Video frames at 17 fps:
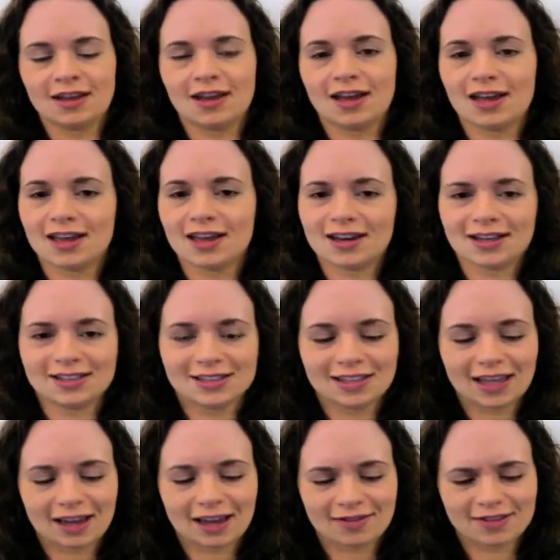And I
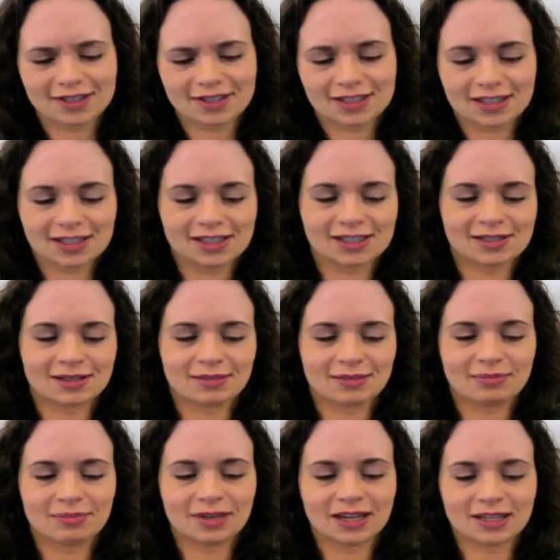still have this because
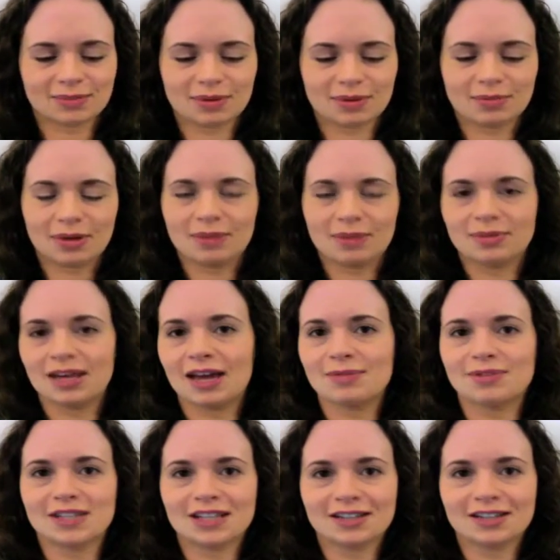I guess my mom
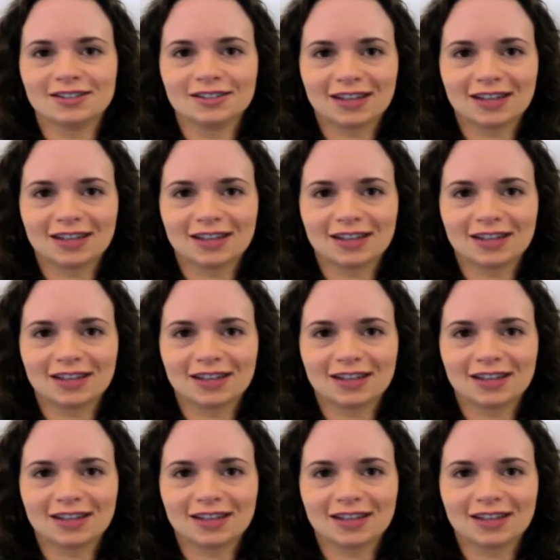kept it,